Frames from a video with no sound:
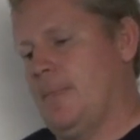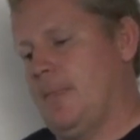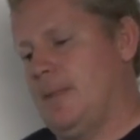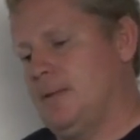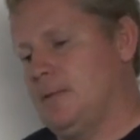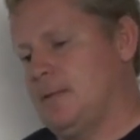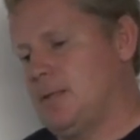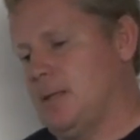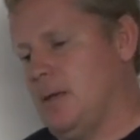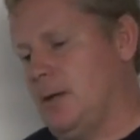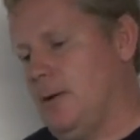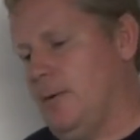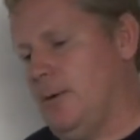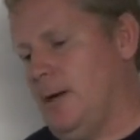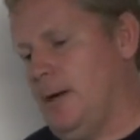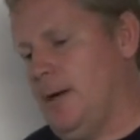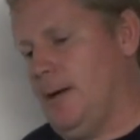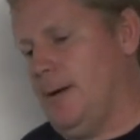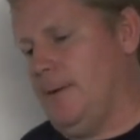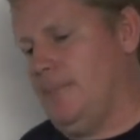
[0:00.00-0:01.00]

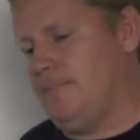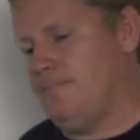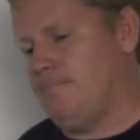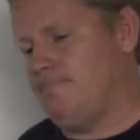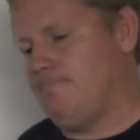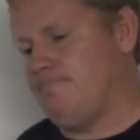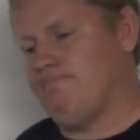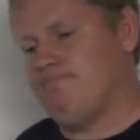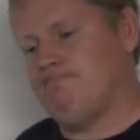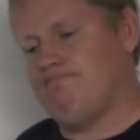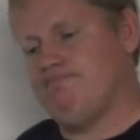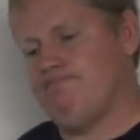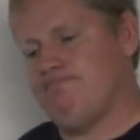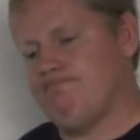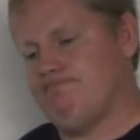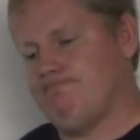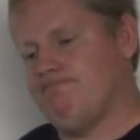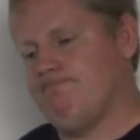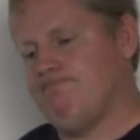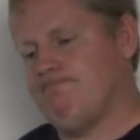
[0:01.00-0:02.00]
So
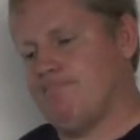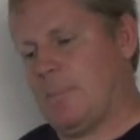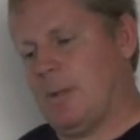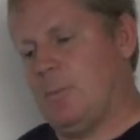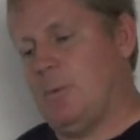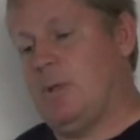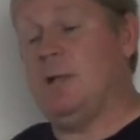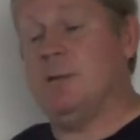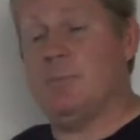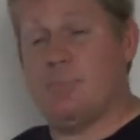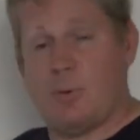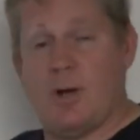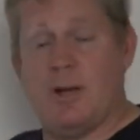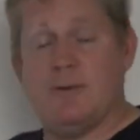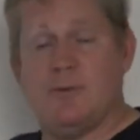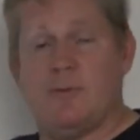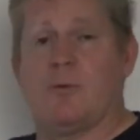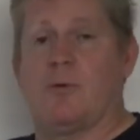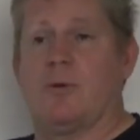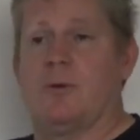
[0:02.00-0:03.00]
we need to pray
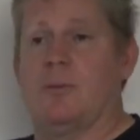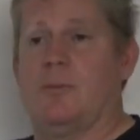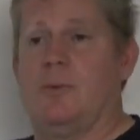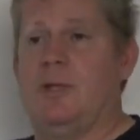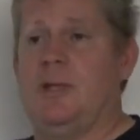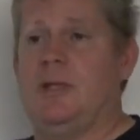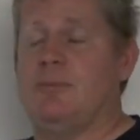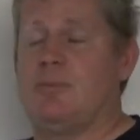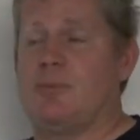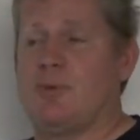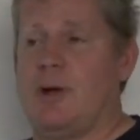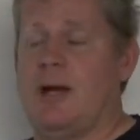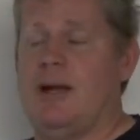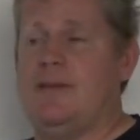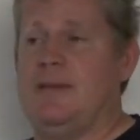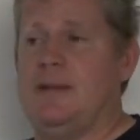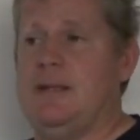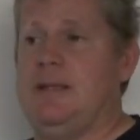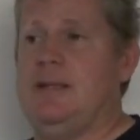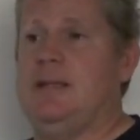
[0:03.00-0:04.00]
for him. We need to pray
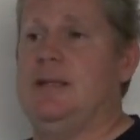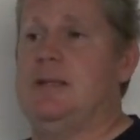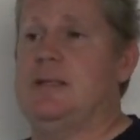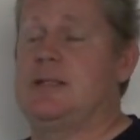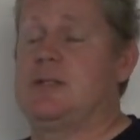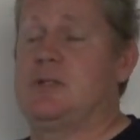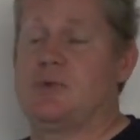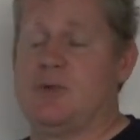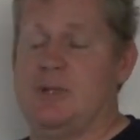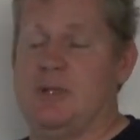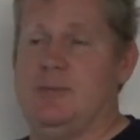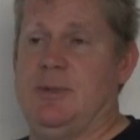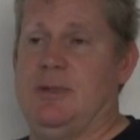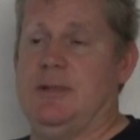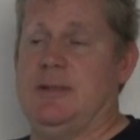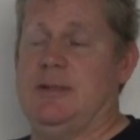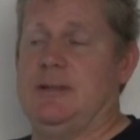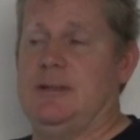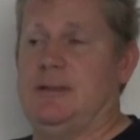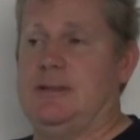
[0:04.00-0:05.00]
that he gets treatment.
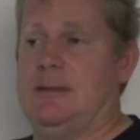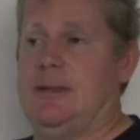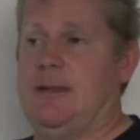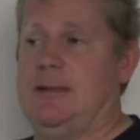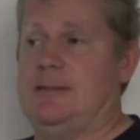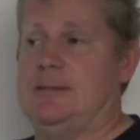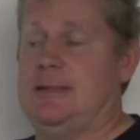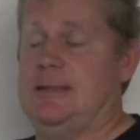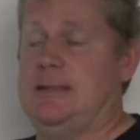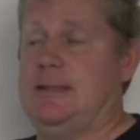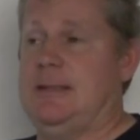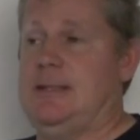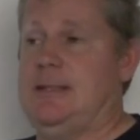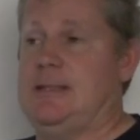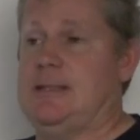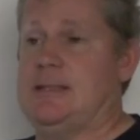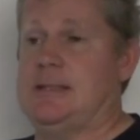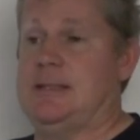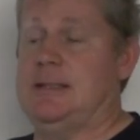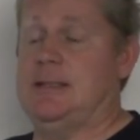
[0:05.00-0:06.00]
I think he
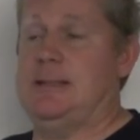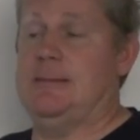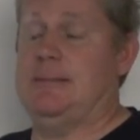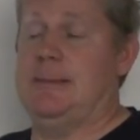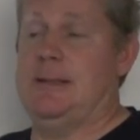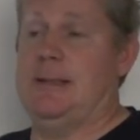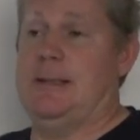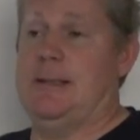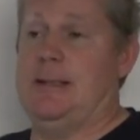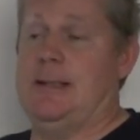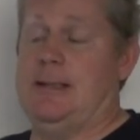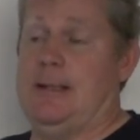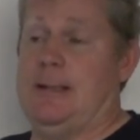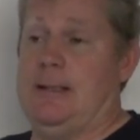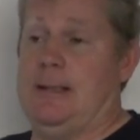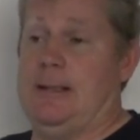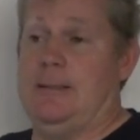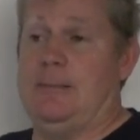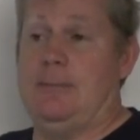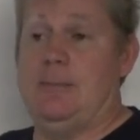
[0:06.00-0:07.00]
needs to
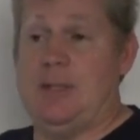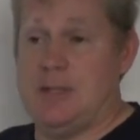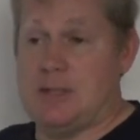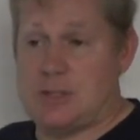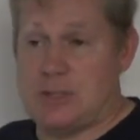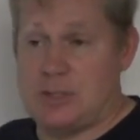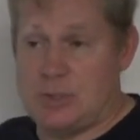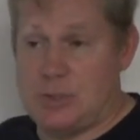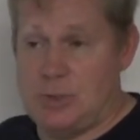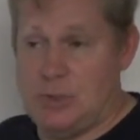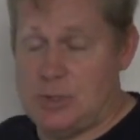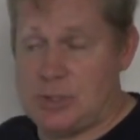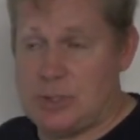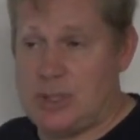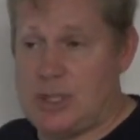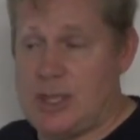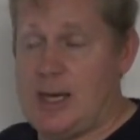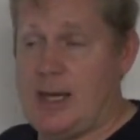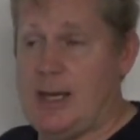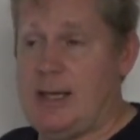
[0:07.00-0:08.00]
be
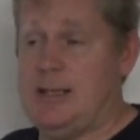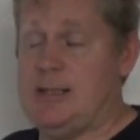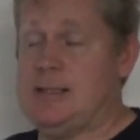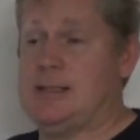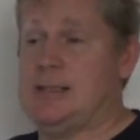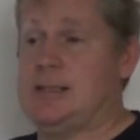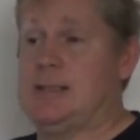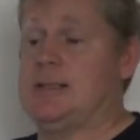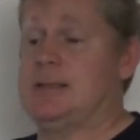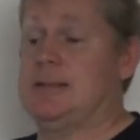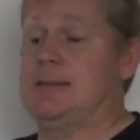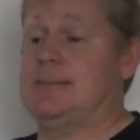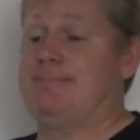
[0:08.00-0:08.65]
institutionalized.